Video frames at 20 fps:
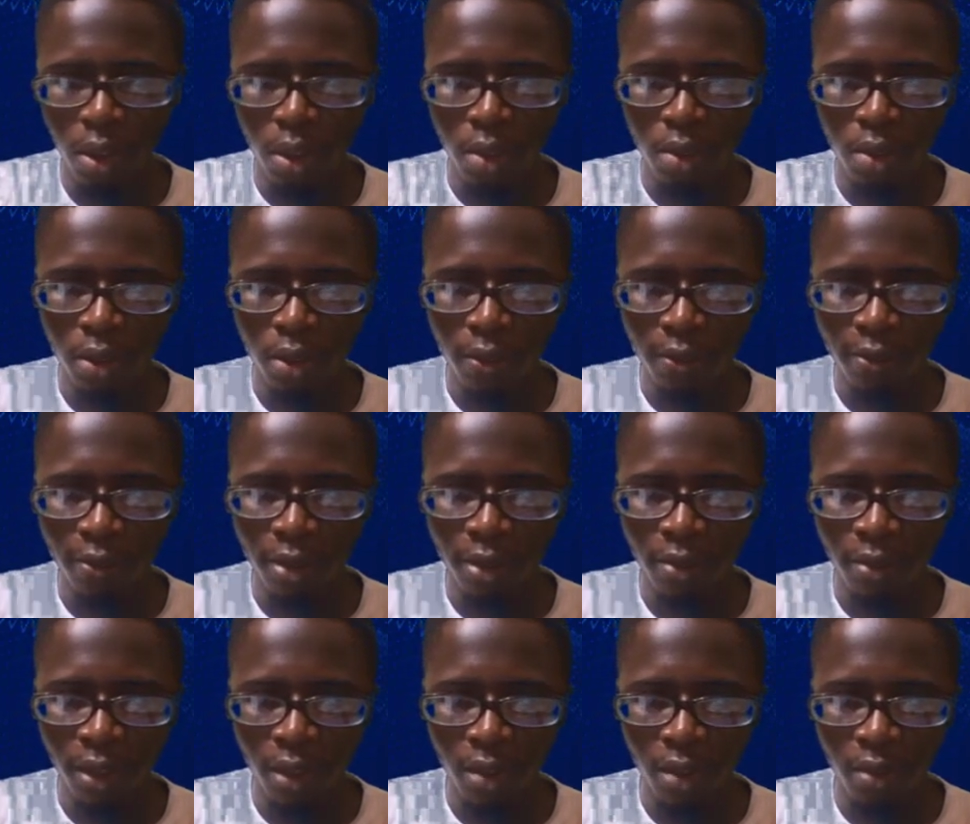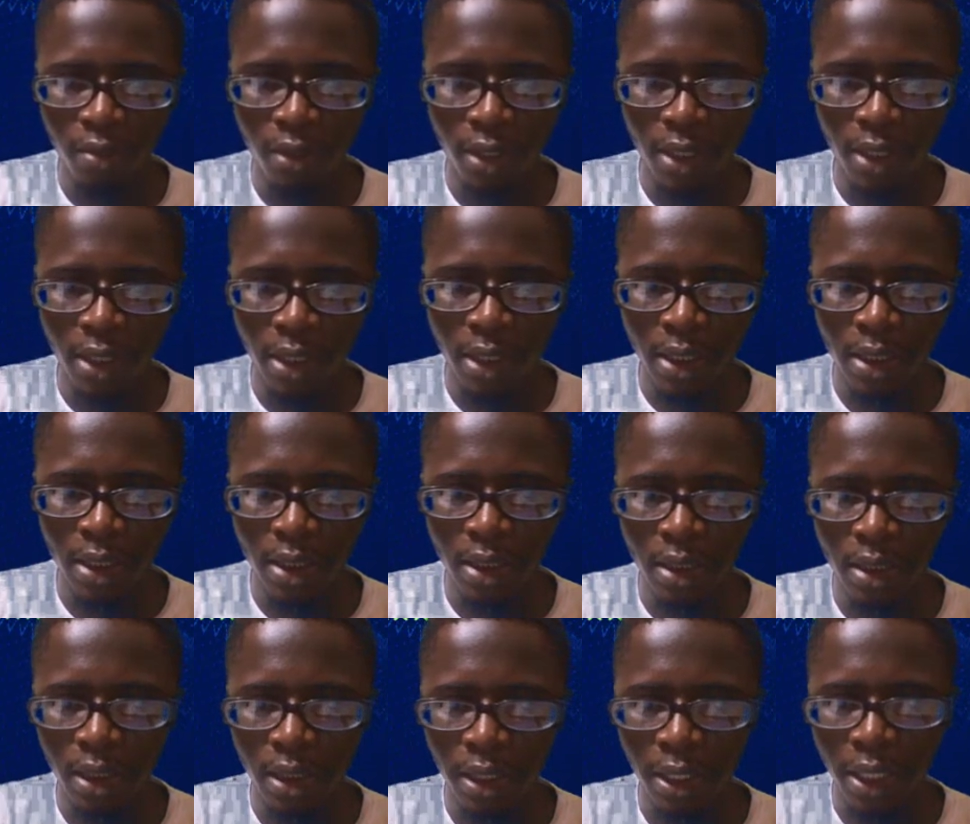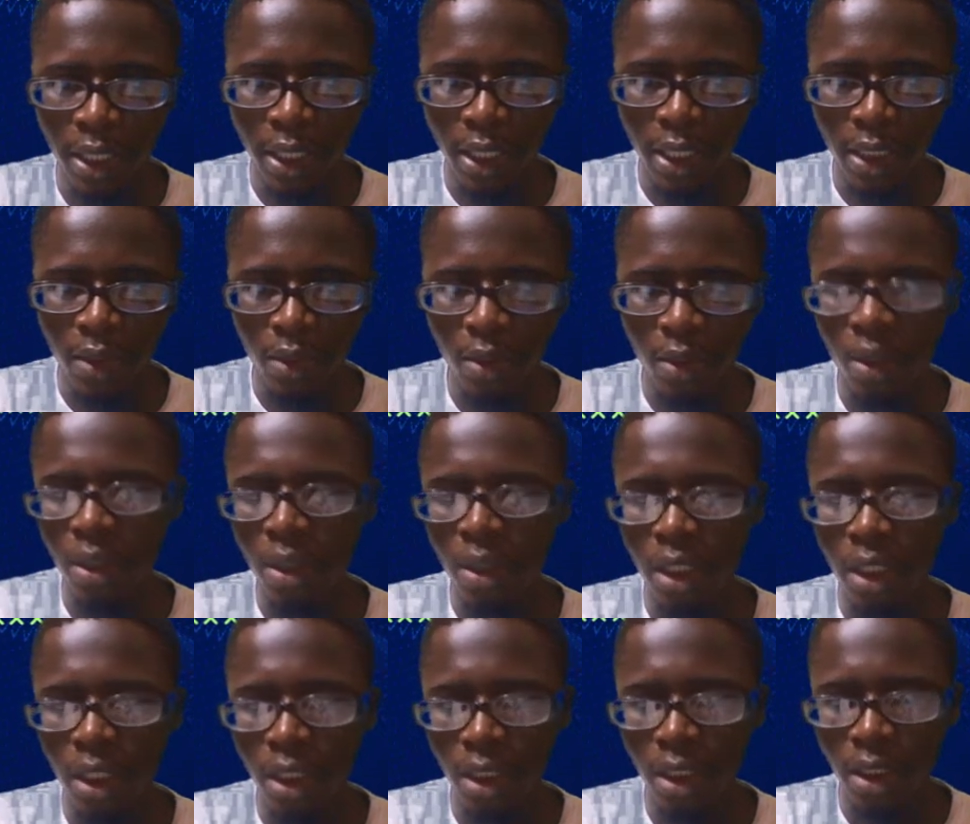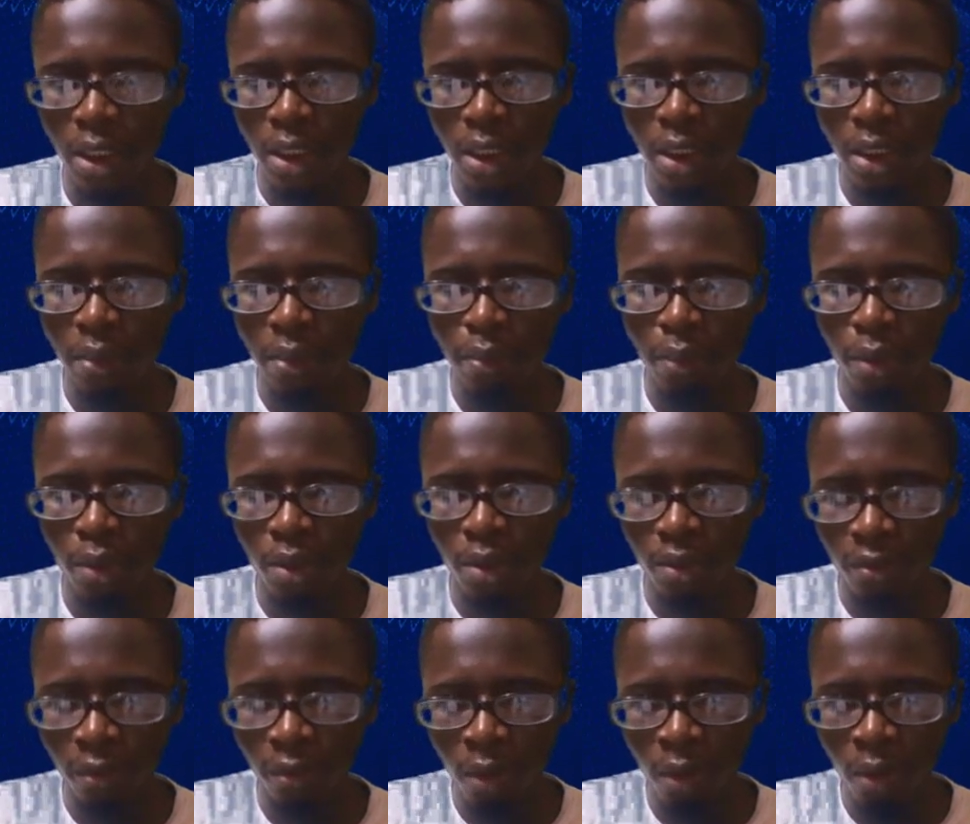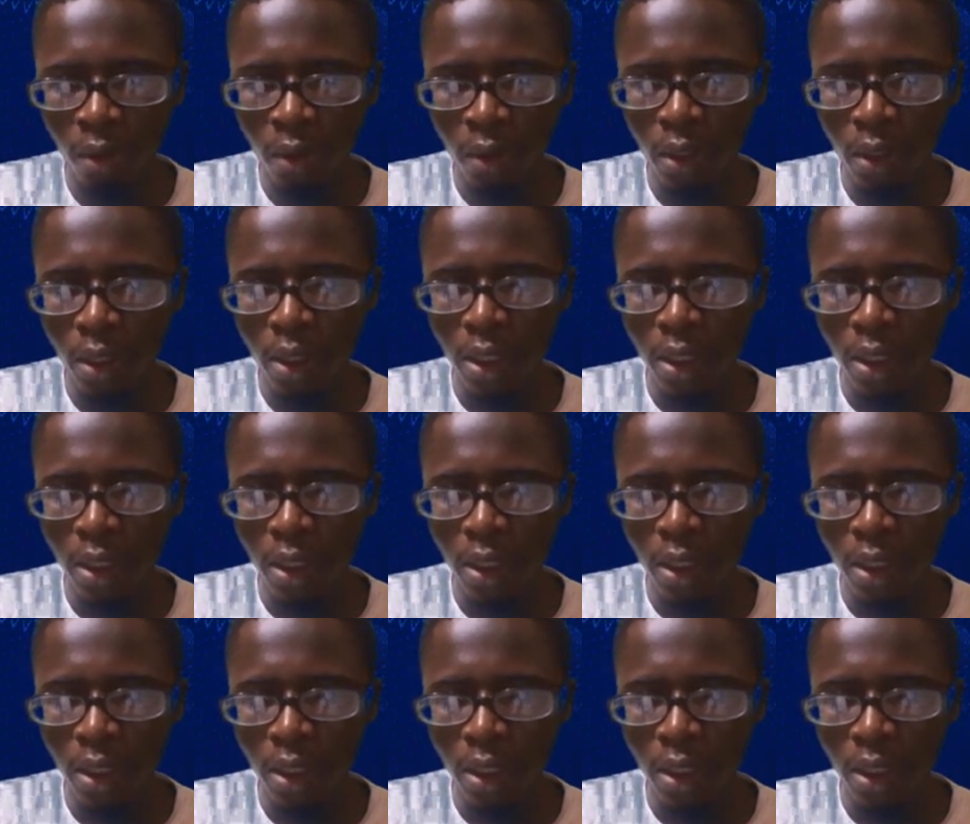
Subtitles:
So the first value of x here, as you can see, is 16 plus 4.